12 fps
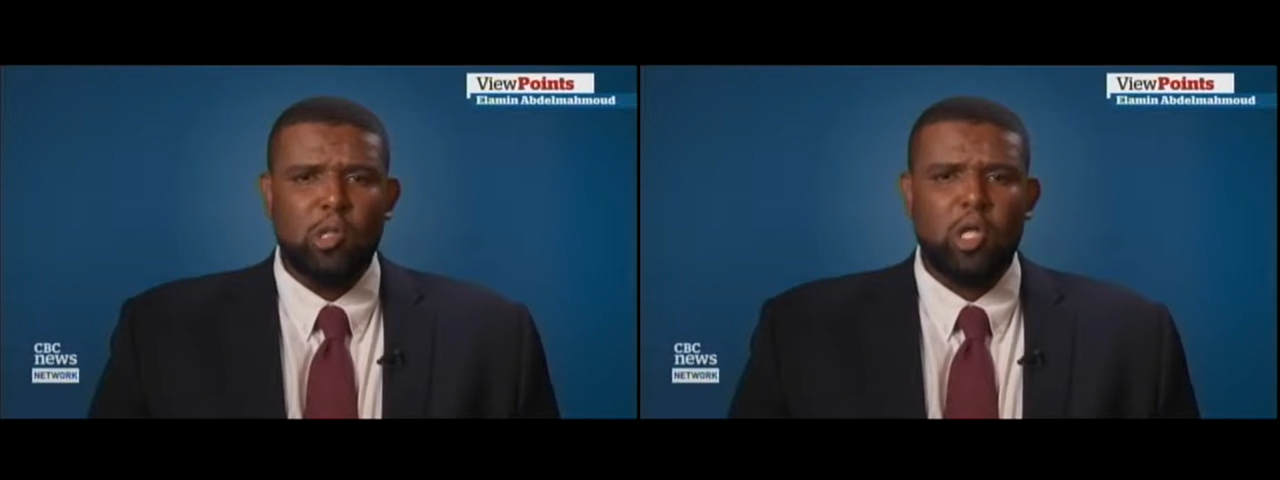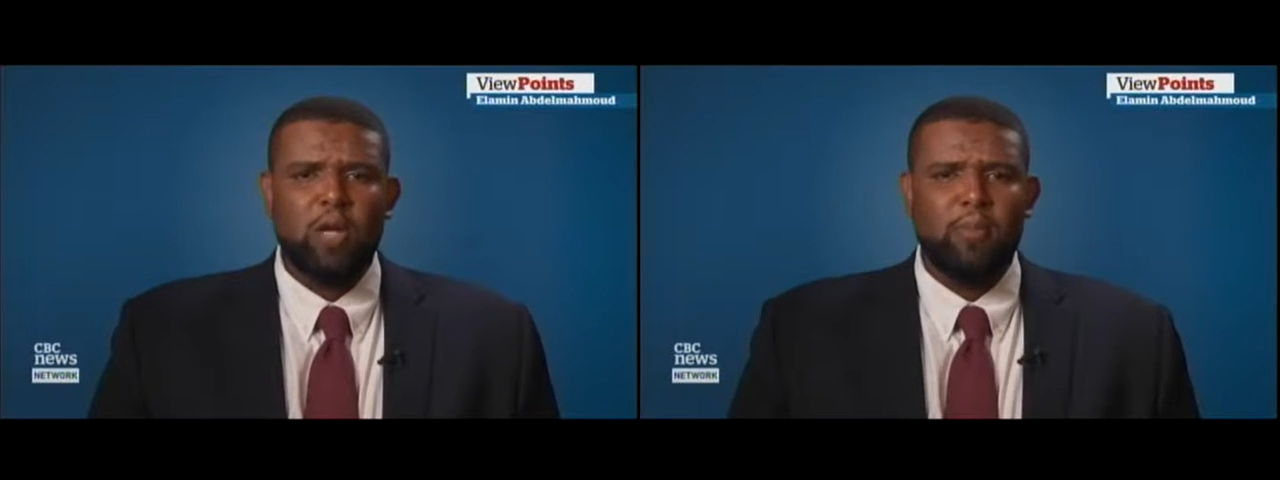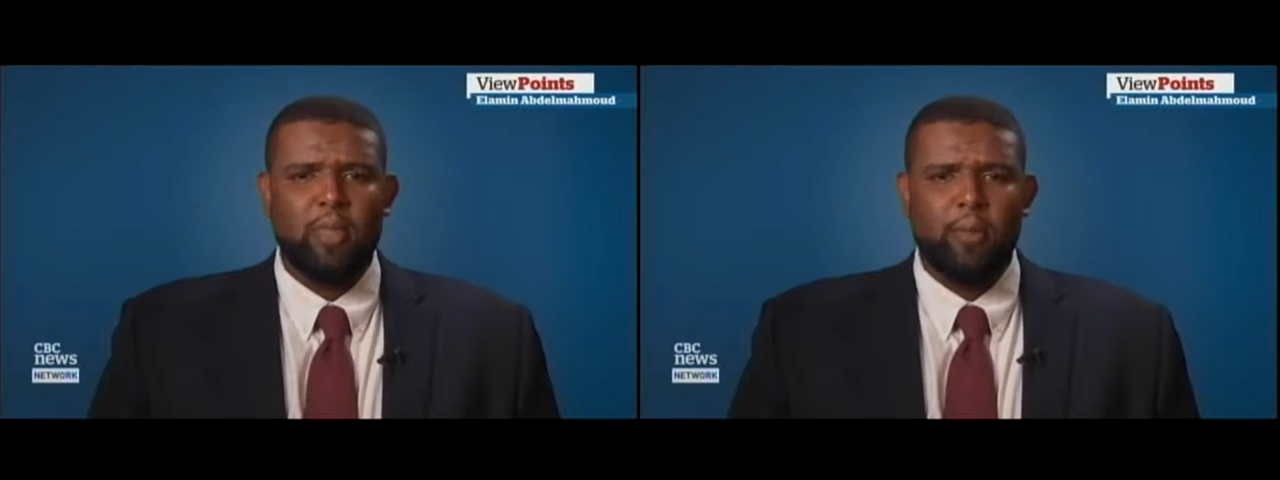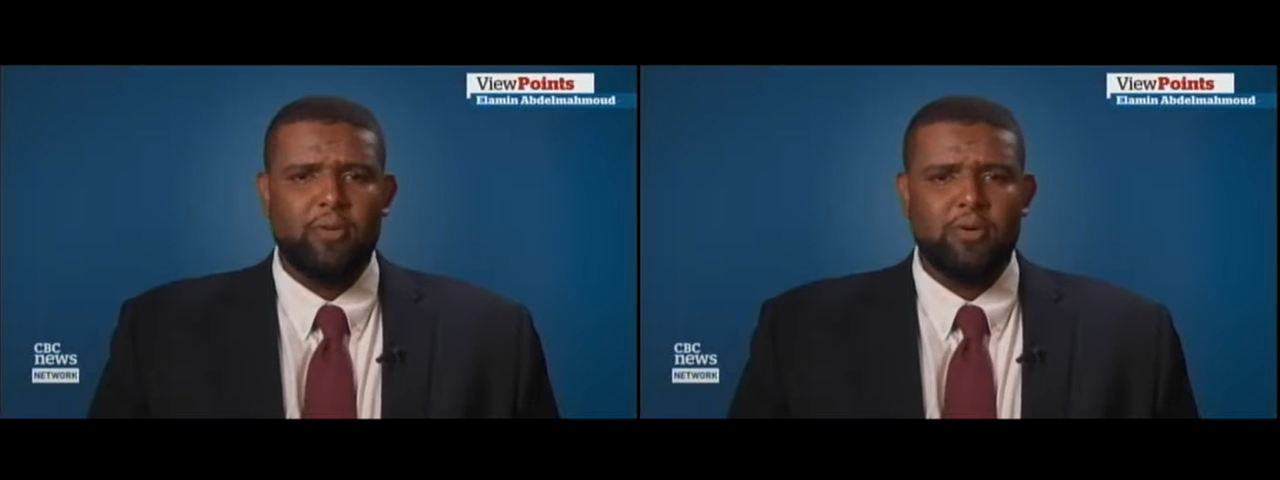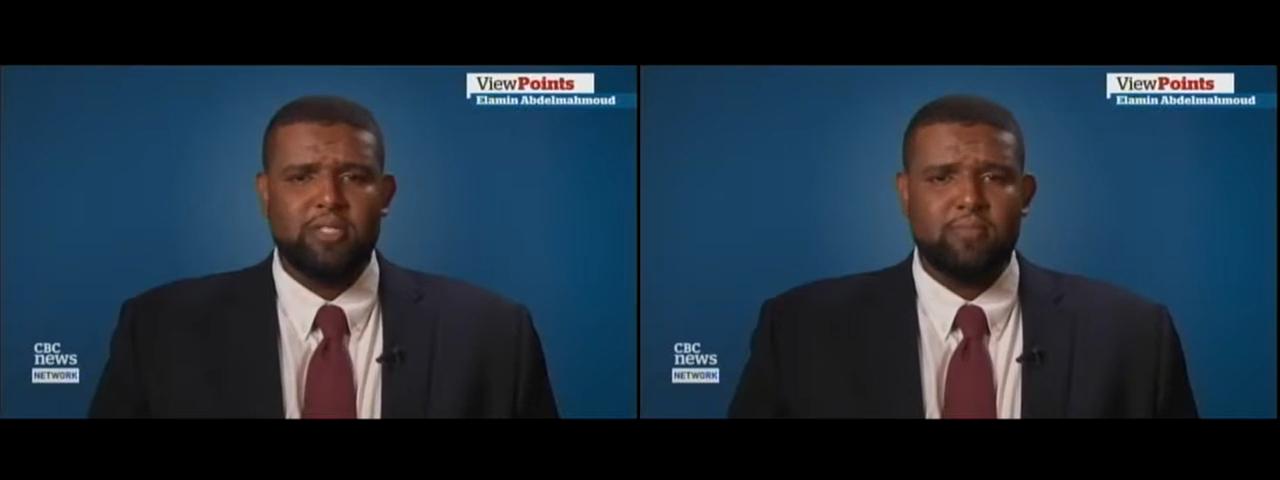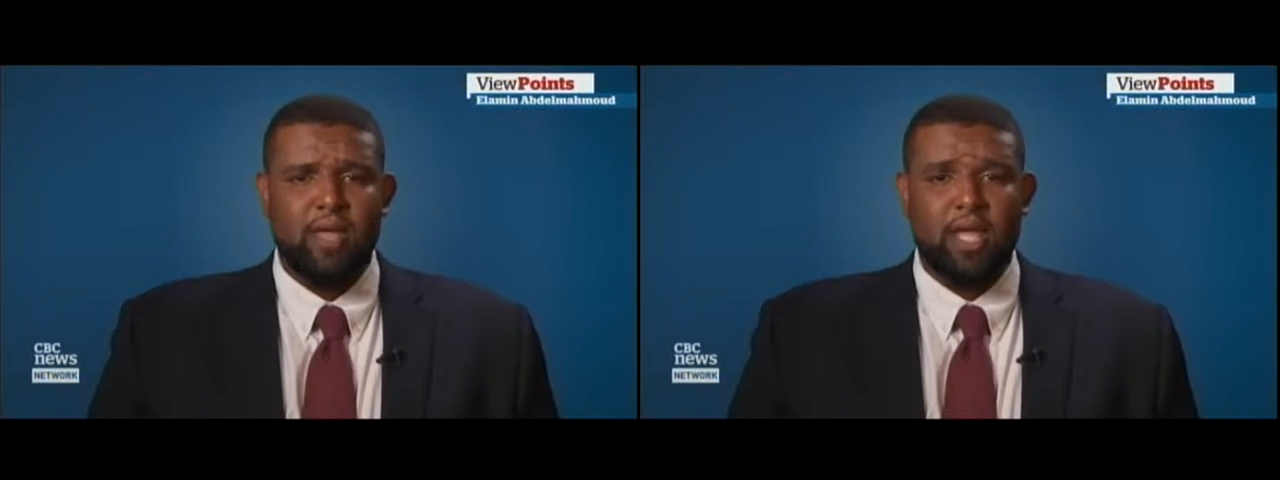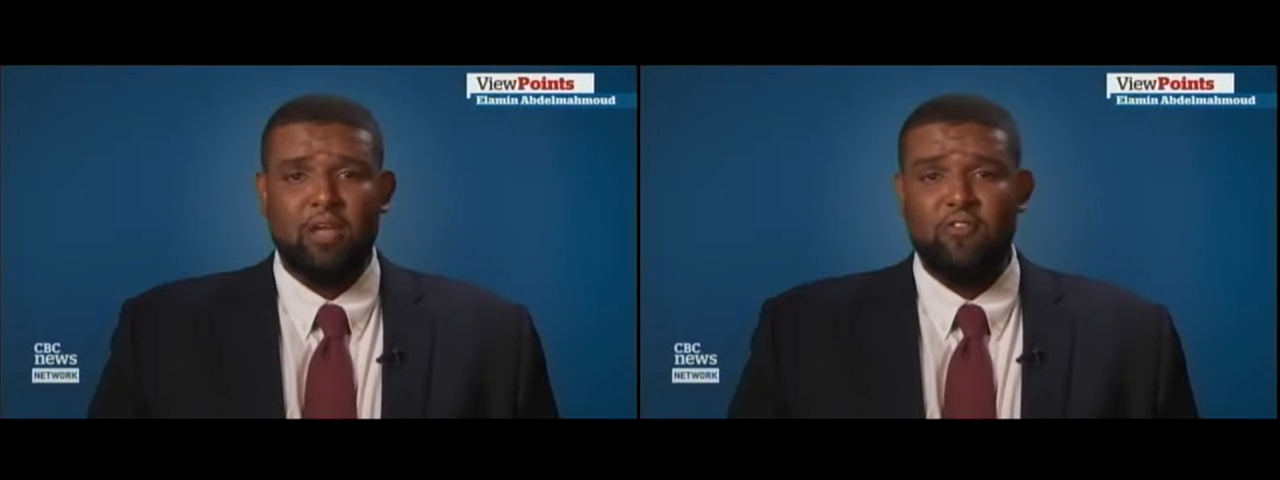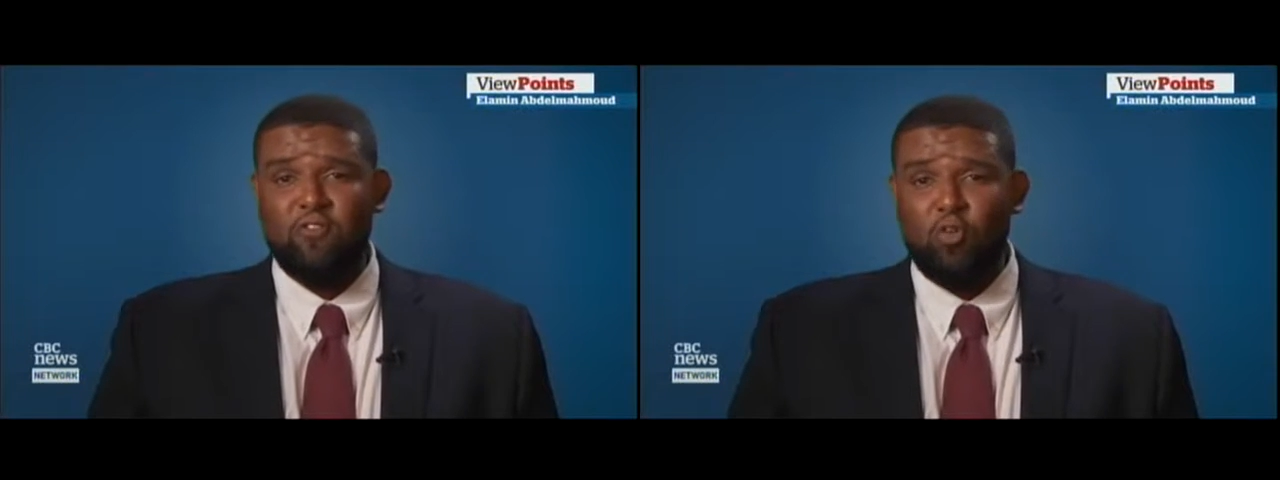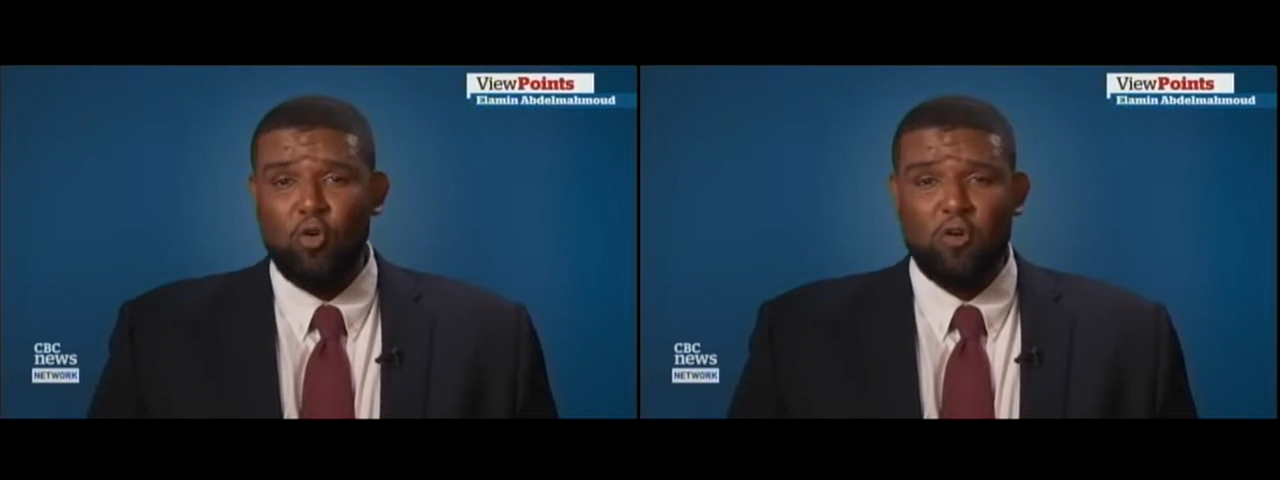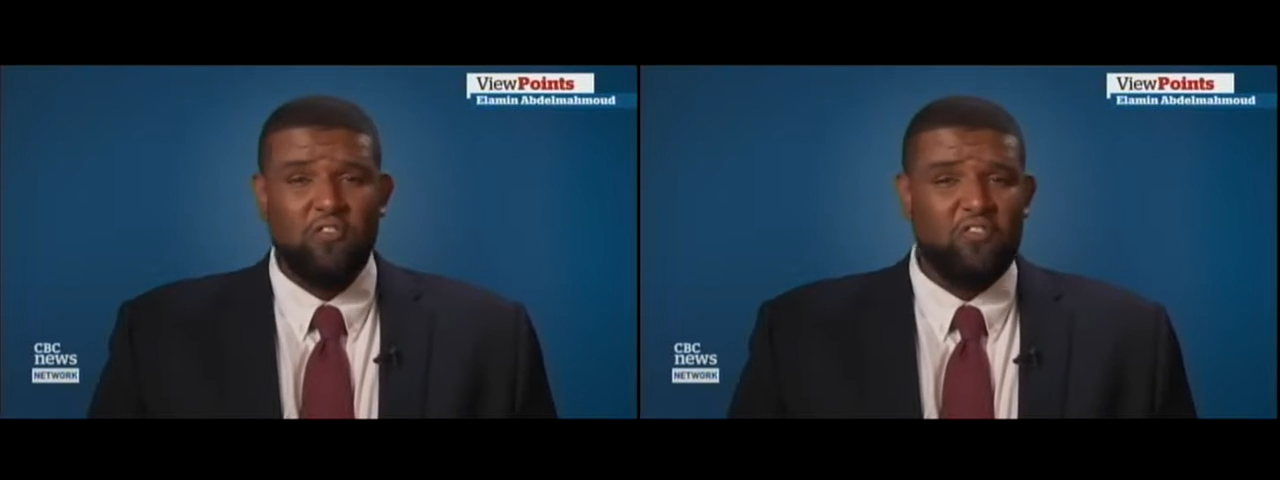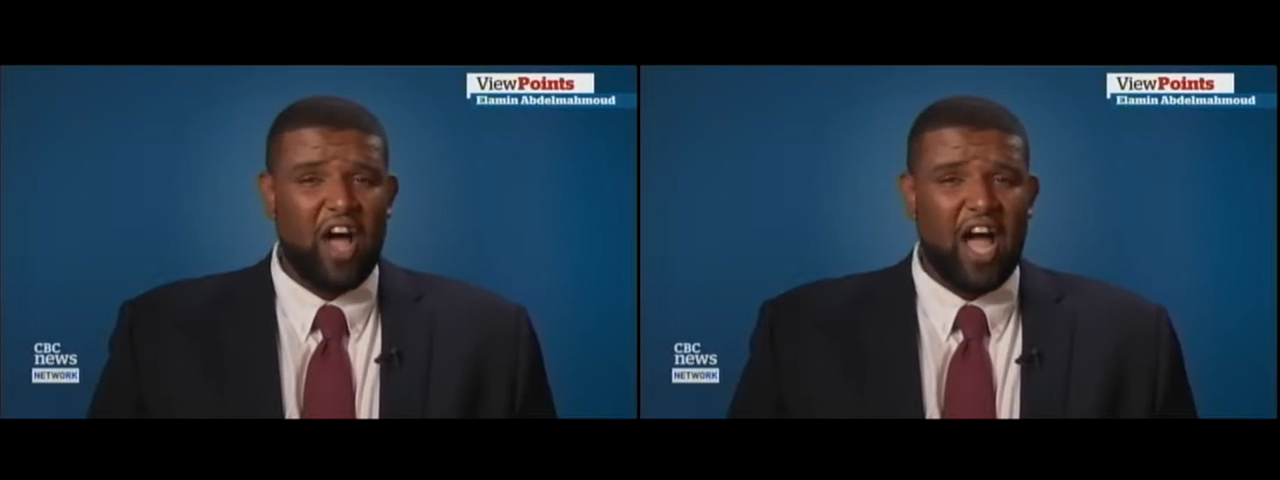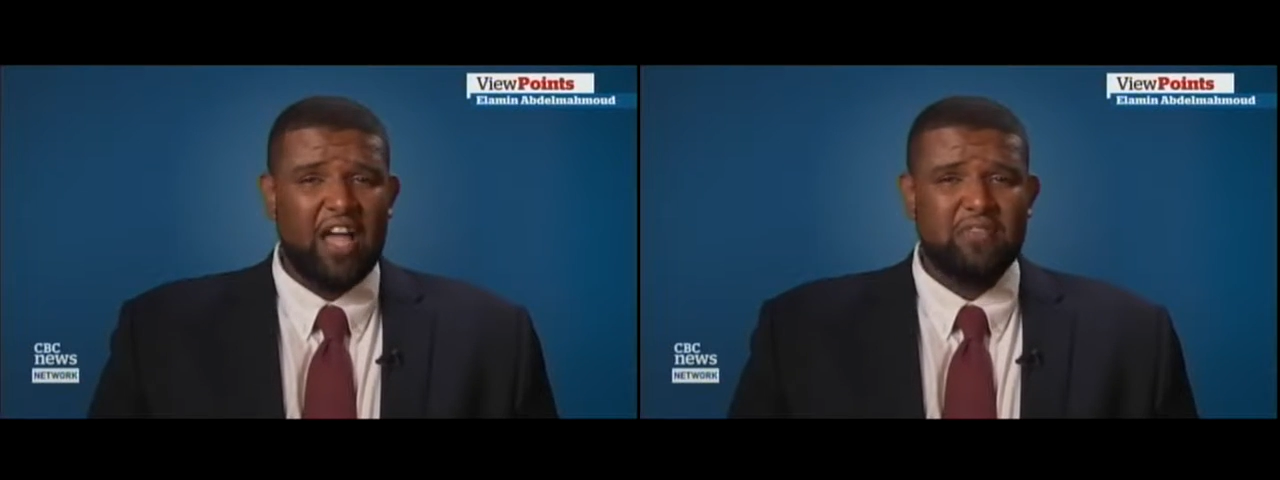to look up at the person making
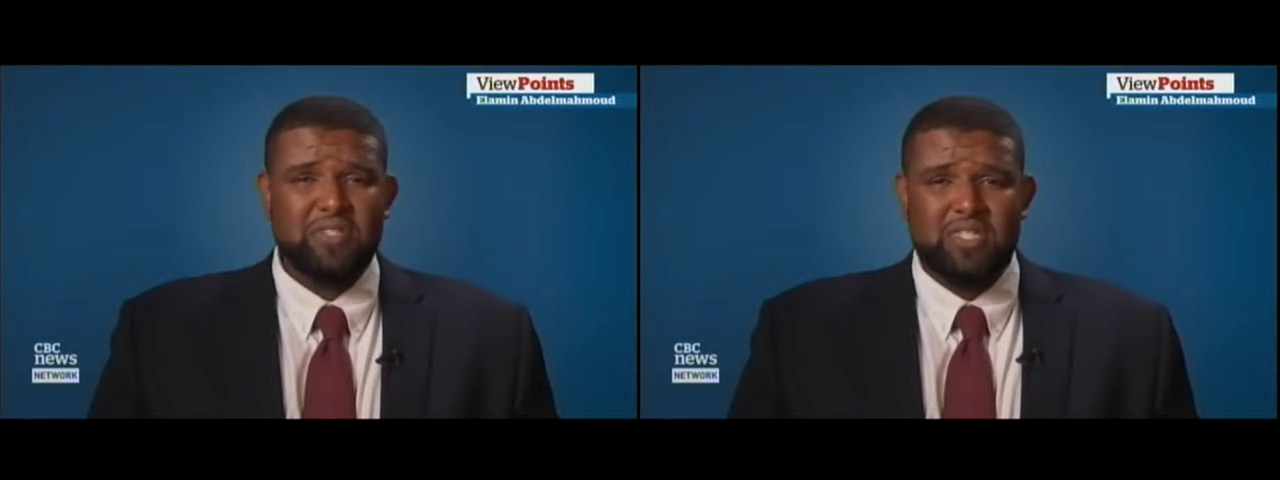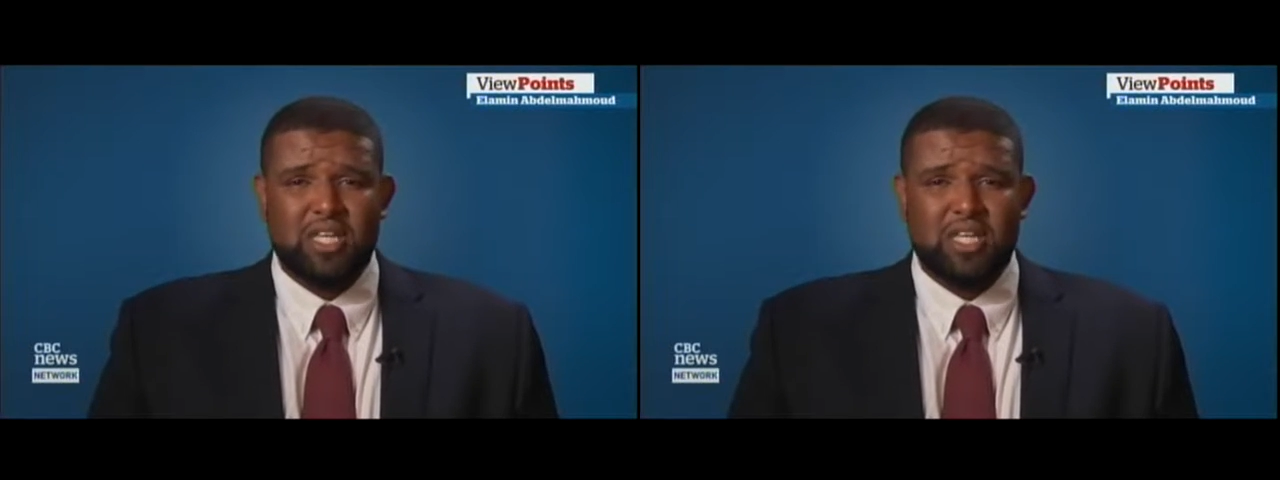$400,000,